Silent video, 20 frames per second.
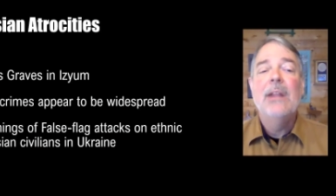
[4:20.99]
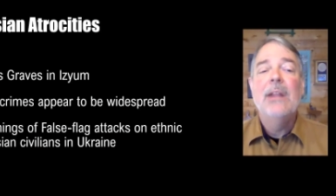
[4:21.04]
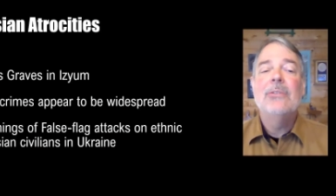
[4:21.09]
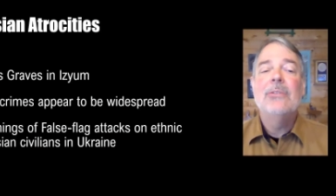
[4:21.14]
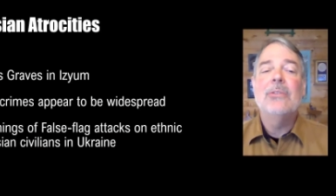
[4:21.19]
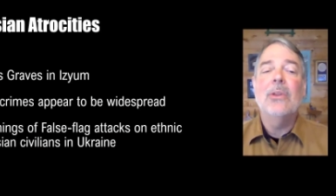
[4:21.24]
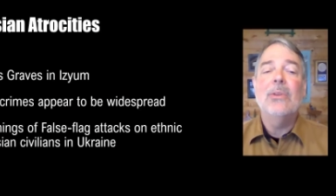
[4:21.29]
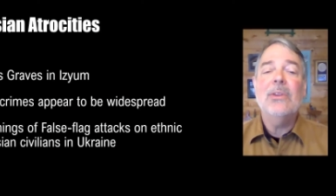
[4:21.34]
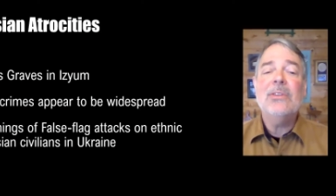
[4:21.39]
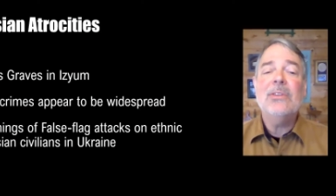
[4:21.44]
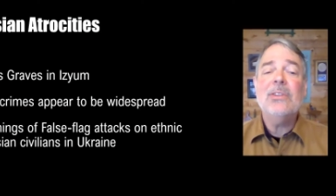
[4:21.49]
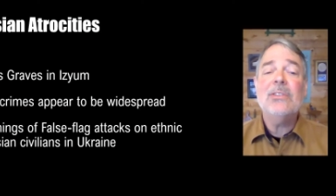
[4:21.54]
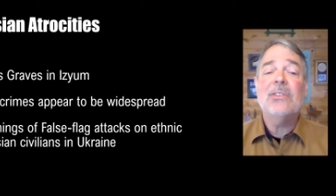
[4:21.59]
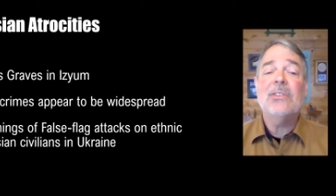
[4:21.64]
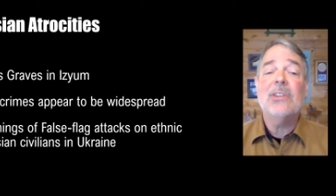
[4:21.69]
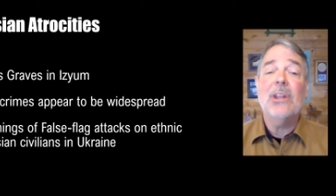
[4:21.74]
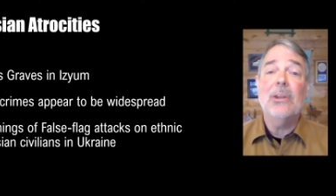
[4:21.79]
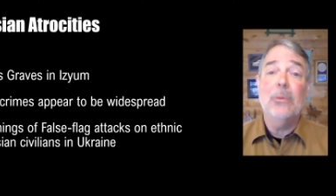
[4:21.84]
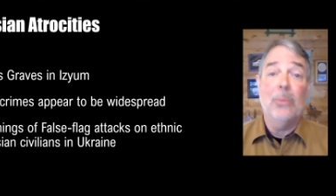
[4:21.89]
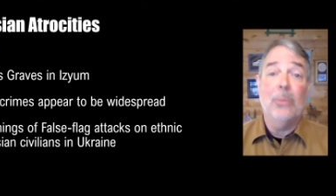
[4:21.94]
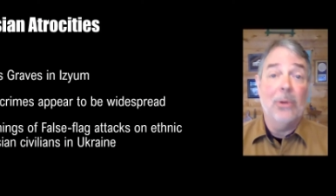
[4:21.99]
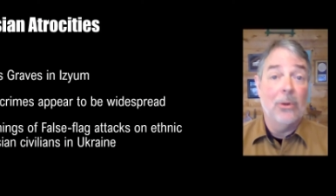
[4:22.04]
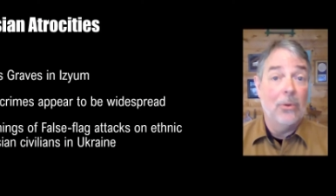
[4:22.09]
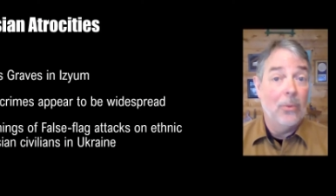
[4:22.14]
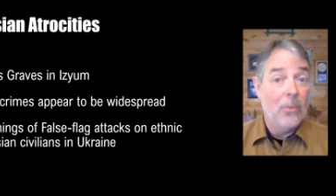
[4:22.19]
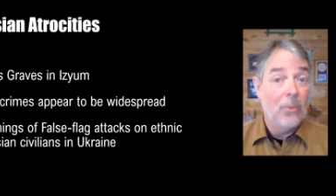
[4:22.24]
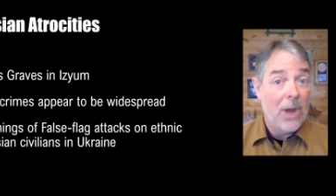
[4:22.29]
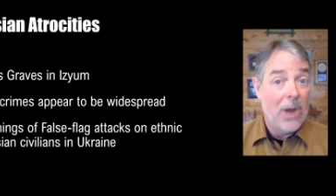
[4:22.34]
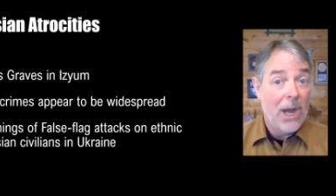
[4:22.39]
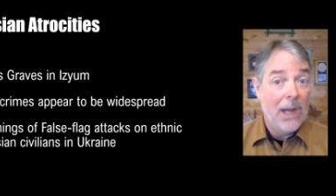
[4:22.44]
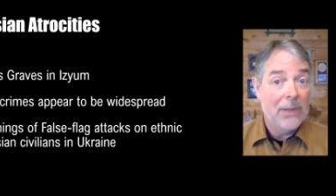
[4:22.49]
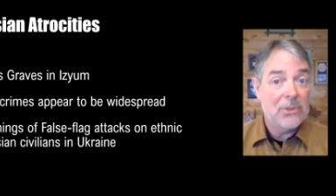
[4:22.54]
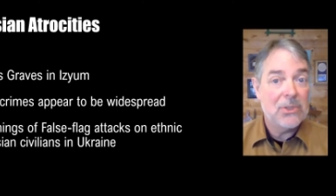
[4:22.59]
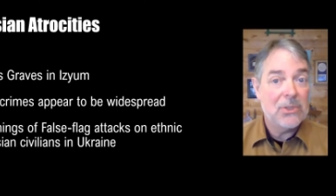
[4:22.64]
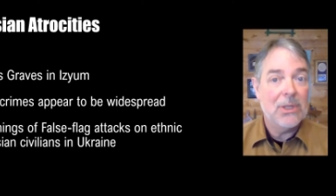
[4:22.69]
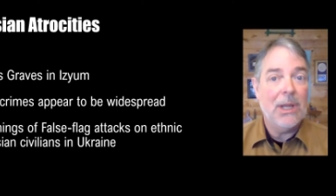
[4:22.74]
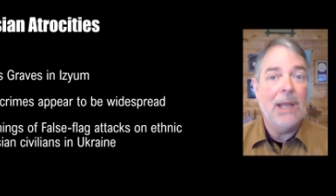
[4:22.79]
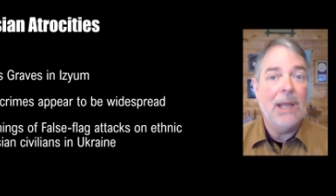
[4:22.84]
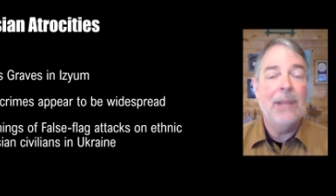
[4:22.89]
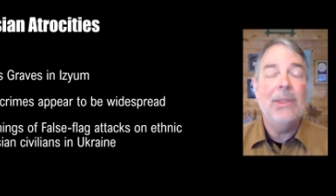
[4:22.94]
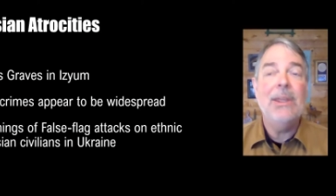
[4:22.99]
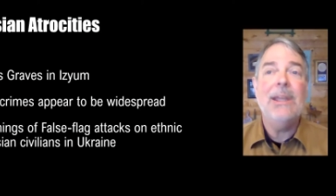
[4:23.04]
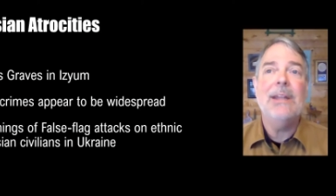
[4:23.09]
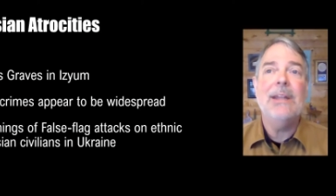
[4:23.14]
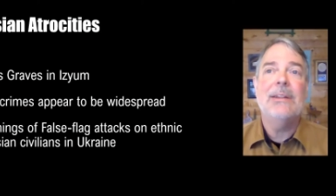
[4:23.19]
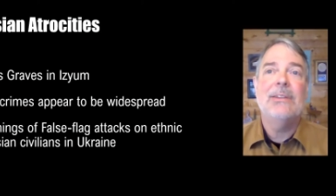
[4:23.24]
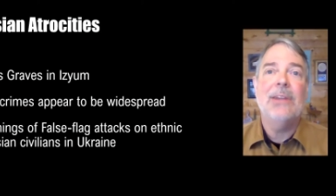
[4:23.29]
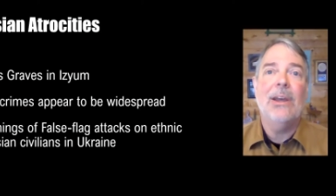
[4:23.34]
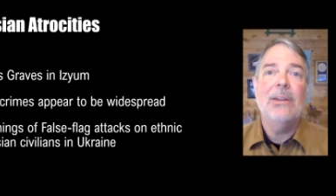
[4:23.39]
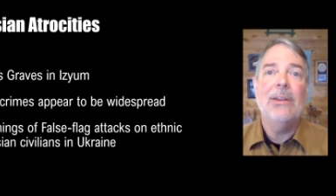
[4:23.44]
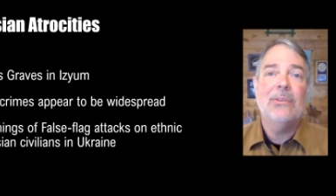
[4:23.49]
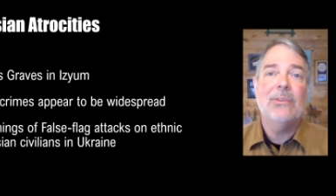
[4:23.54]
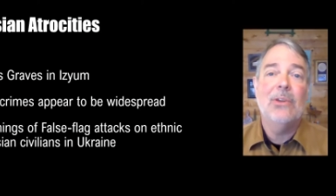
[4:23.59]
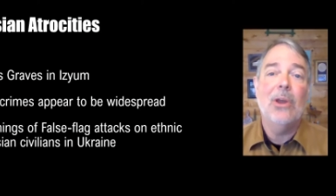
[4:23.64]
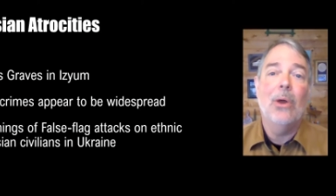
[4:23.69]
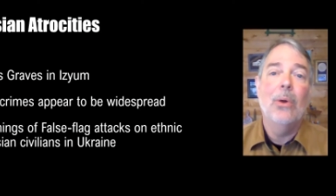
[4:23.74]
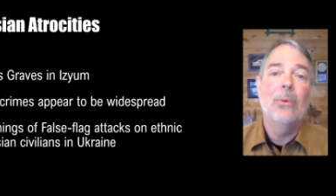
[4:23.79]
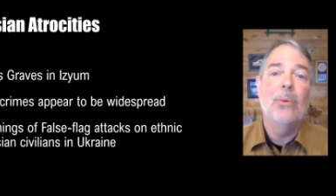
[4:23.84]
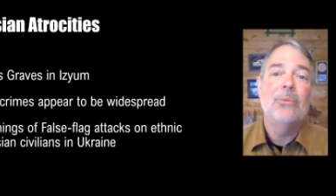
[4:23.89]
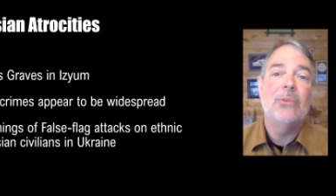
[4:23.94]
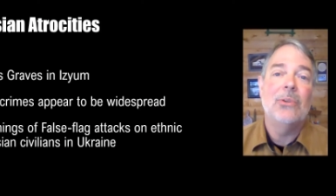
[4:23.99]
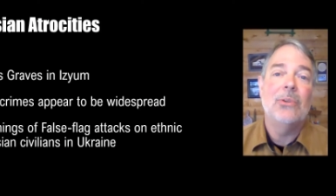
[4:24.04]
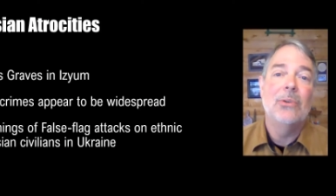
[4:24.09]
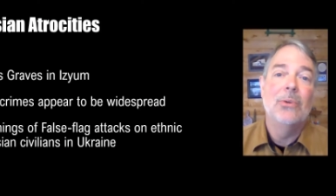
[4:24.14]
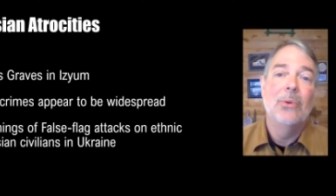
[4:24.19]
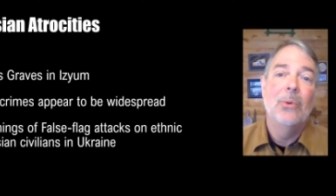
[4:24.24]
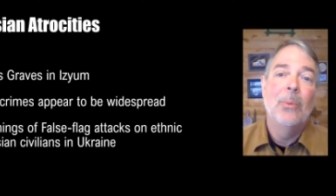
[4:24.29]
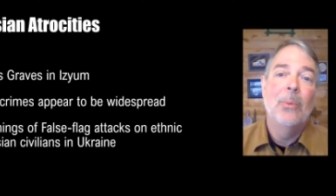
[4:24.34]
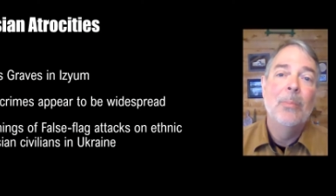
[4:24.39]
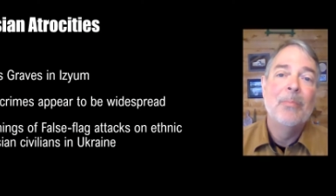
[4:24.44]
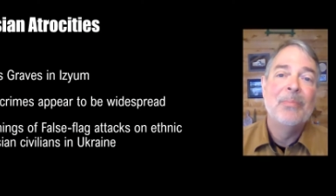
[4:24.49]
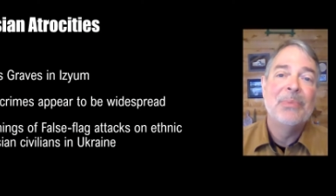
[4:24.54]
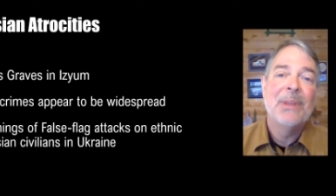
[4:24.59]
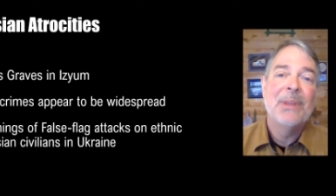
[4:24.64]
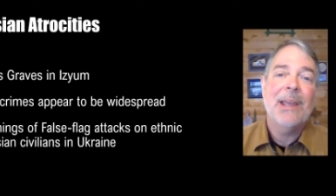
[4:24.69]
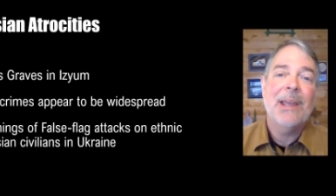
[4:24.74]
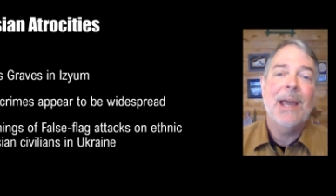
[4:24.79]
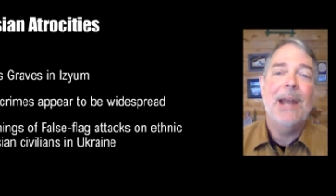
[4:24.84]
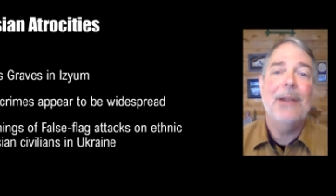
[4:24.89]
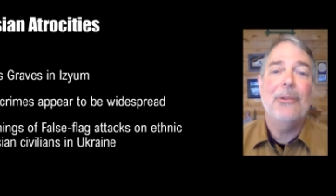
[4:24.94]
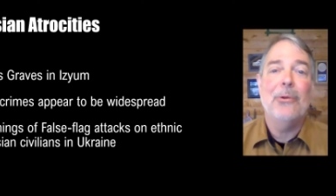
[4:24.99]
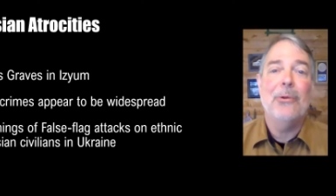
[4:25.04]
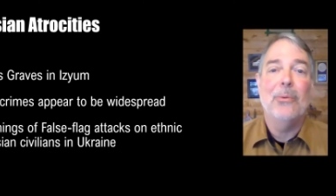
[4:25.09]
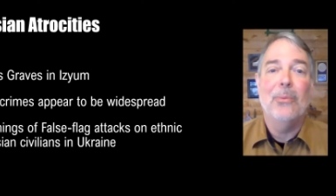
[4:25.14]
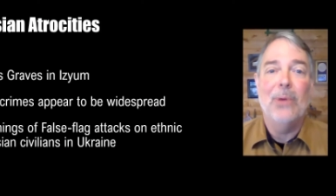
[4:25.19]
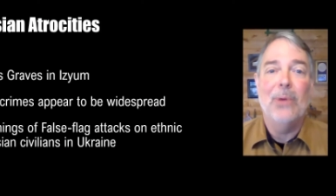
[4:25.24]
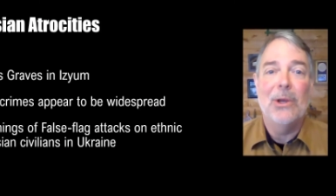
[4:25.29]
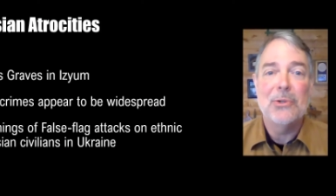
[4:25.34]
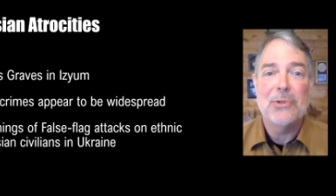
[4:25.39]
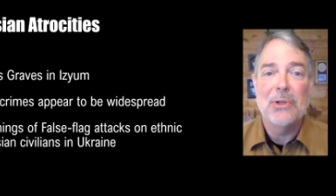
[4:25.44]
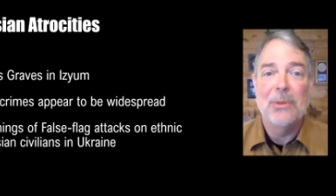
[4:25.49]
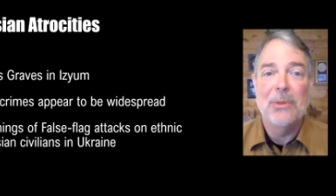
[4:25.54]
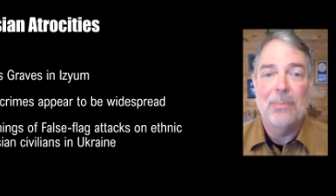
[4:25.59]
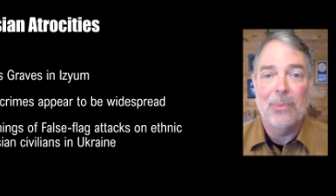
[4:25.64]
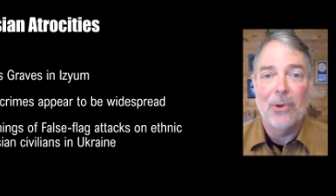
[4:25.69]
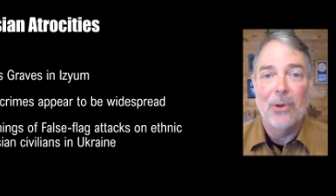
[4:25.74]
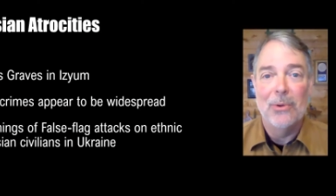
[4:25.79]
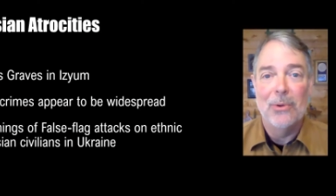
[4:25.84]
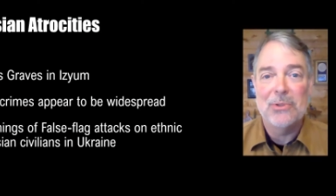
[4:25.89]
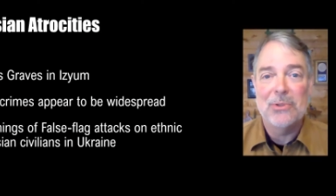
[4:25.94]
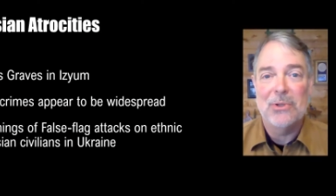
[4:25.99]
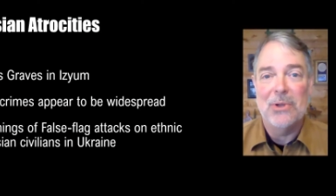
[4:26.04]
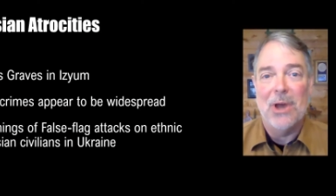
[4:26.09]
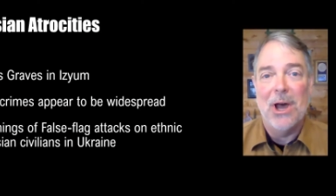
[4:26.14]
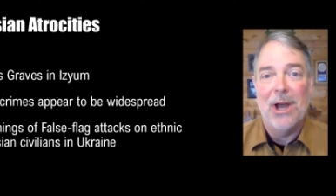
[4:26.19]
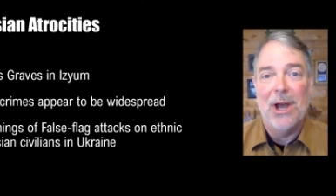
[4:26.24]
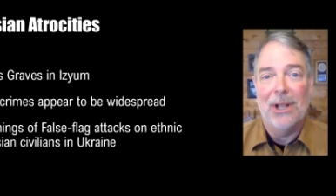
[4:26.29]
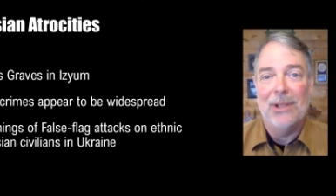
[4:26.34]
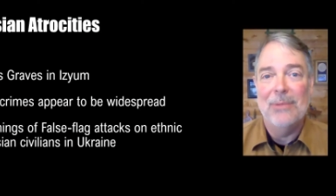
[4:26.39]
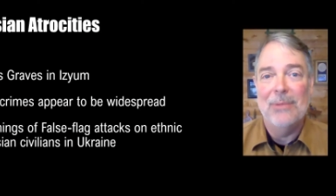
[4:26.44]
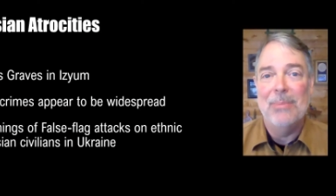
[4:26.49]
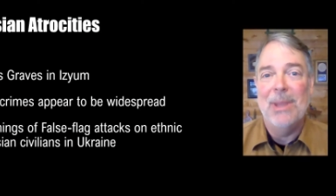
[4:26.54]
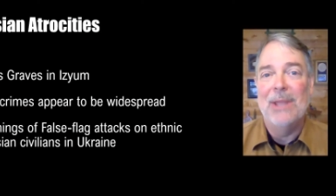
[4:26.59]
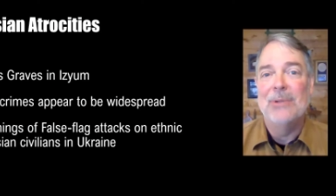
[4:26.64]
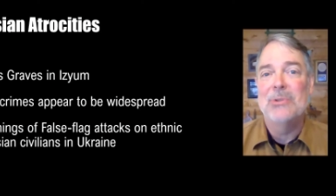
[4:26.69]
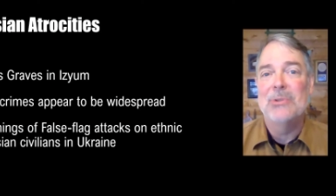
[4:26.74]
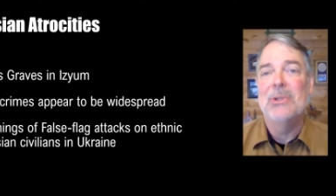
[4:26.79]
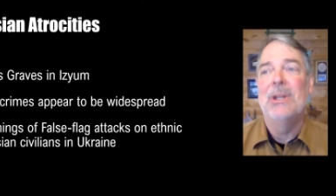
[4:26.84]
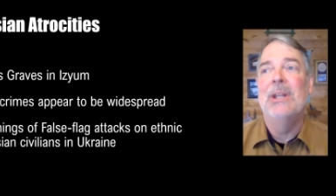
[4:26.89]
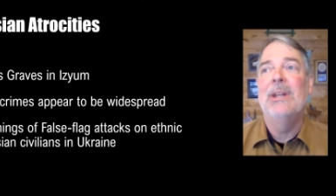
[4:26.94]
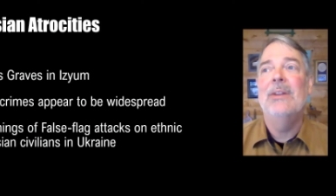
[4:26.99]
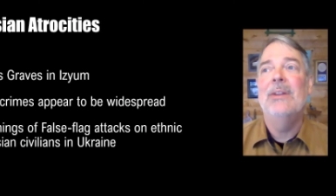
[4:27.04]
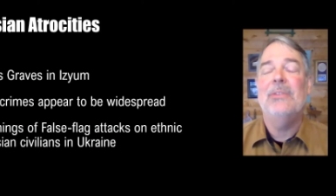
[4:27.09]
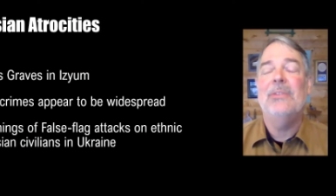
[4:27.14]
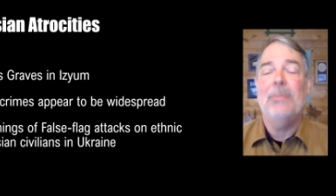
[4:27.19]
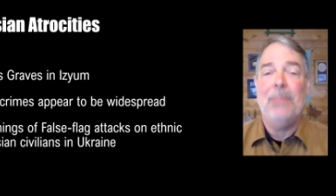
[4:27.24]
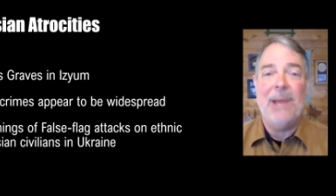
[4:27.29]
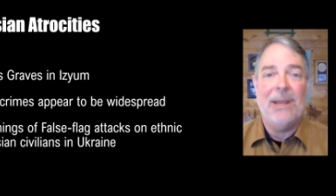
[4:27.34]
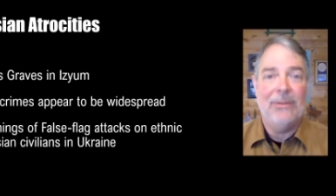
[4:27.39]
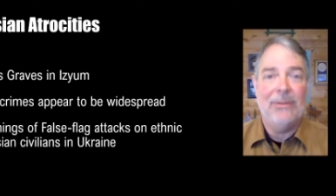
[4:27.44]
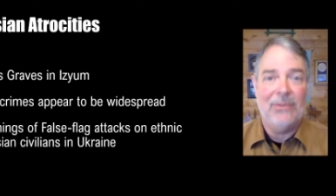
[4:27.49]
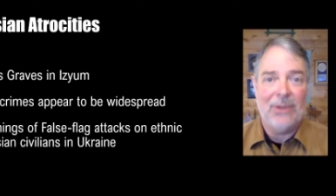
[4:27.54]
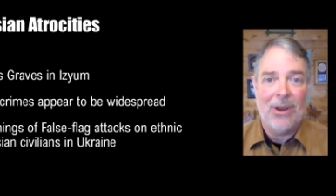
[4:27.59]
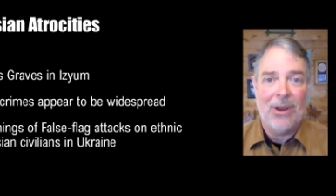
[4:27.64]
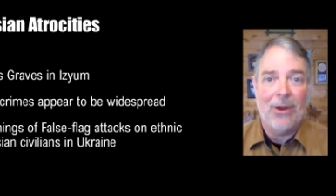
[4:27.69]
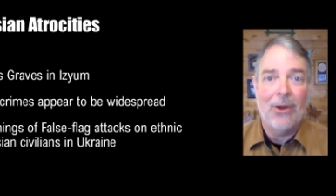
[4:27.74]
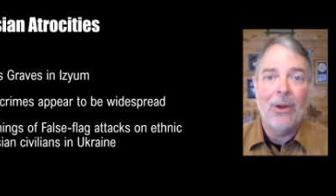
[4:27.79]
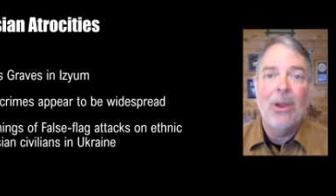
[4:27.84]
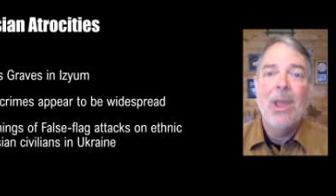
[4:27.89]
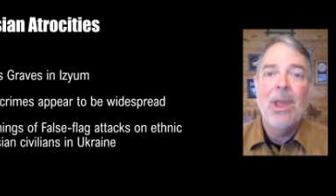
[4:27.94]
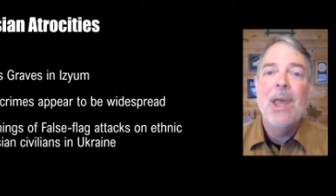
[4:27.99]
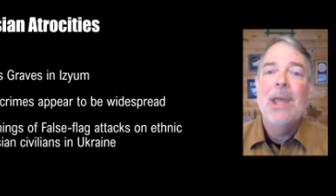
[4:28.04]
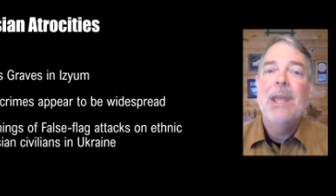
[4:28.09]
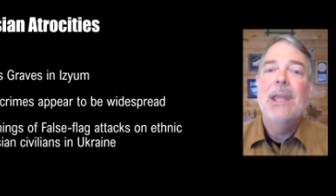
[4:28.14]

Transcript: So this is something we're going to watch. I think it does go to kind of the Russian approach to occupation. It is about terror.